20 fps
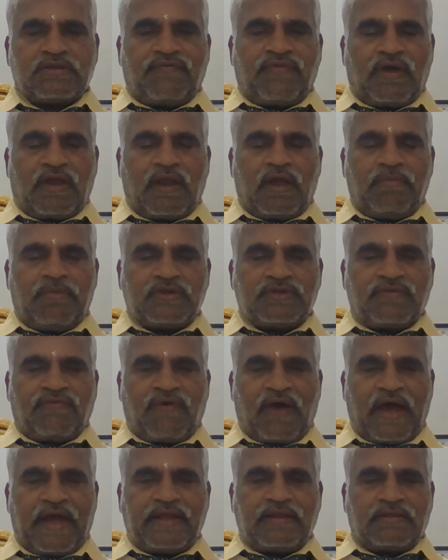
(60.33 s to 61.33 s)
if you are able to
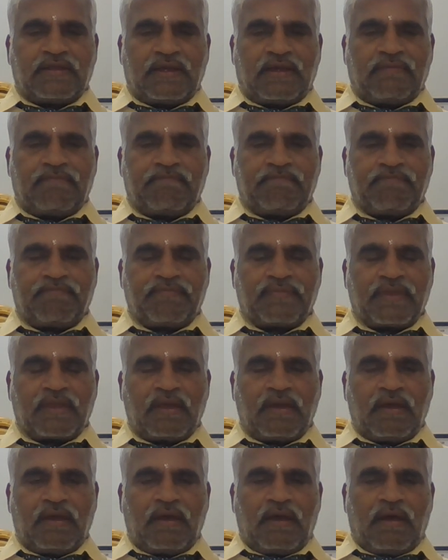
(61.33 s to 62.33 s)
find the
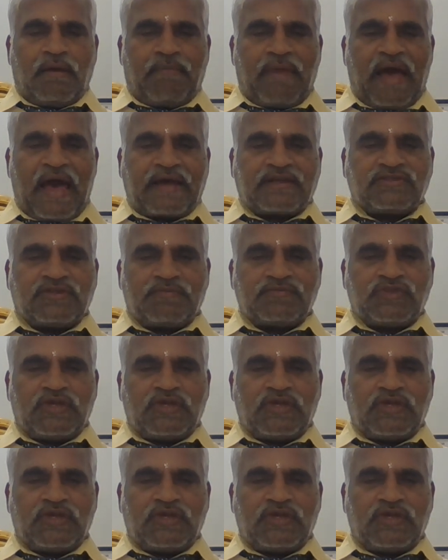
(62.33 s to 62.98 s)
maximum